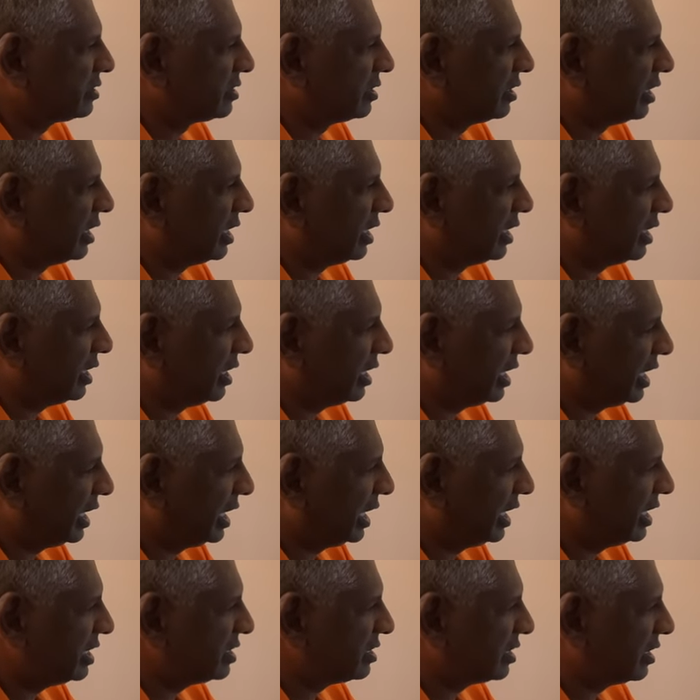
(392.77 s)
The
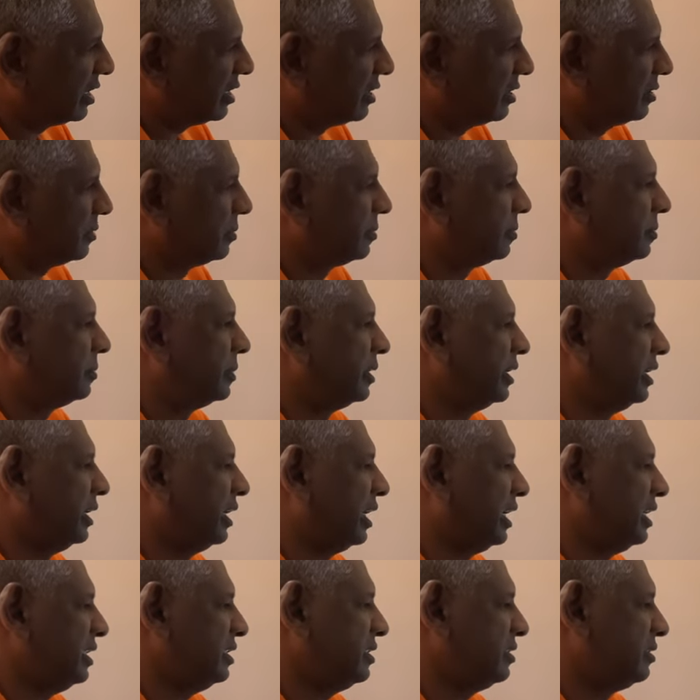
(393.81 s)
highlights are pretty
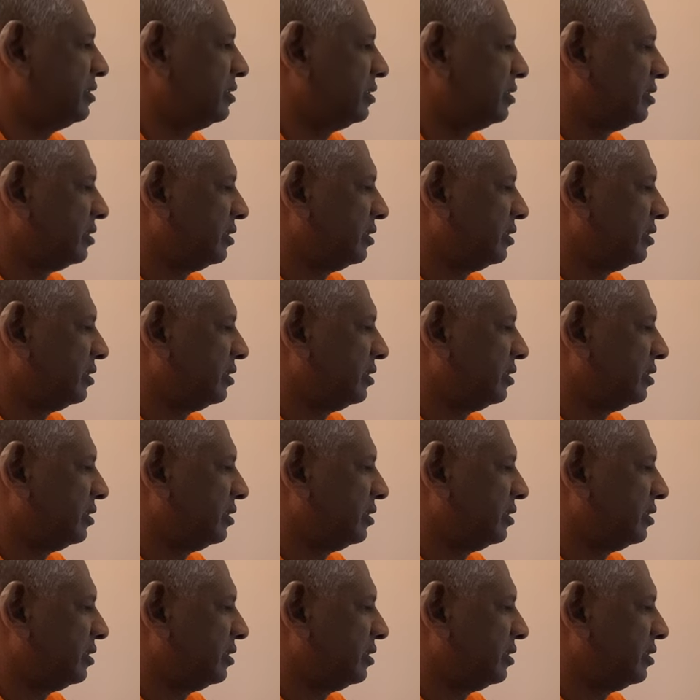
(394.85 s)
nice.